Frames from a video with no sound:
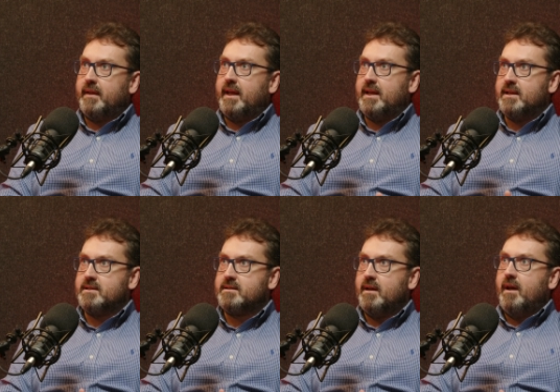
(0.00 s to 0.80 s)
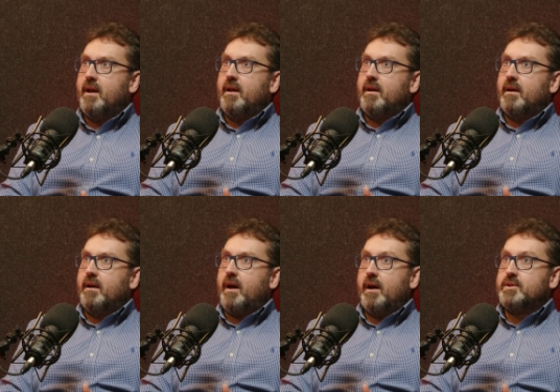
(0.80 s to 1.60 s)
is,
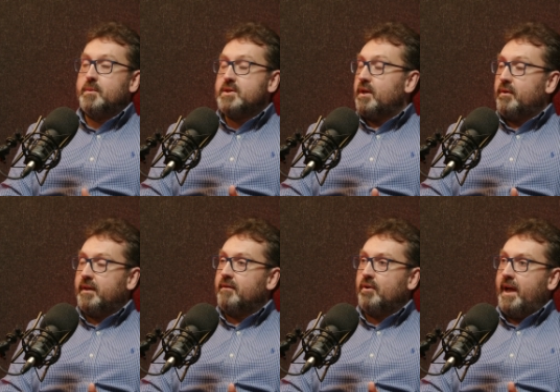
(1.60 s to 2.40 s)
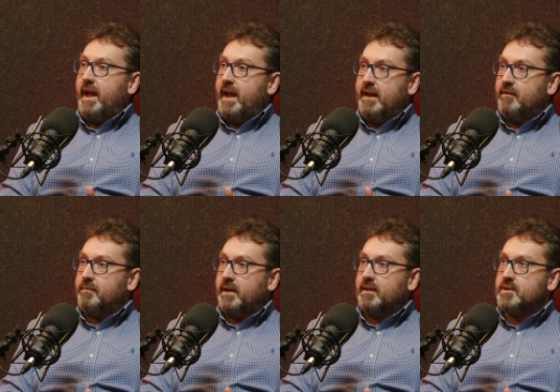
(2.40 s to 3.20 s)
to be honest, I don't think I've got any
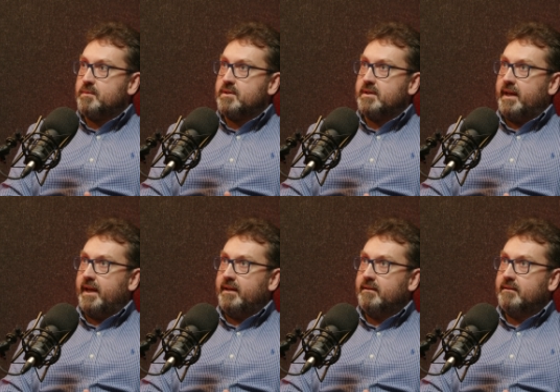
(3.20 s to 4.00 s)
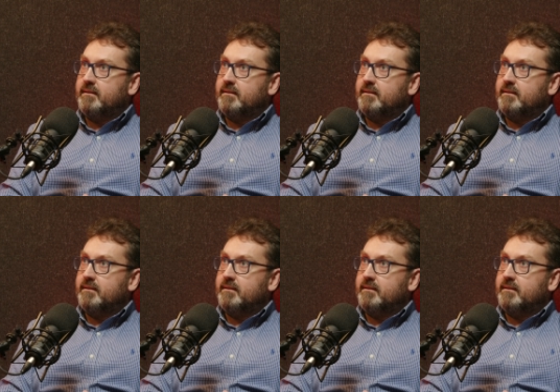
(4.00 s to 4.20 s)
of my customers today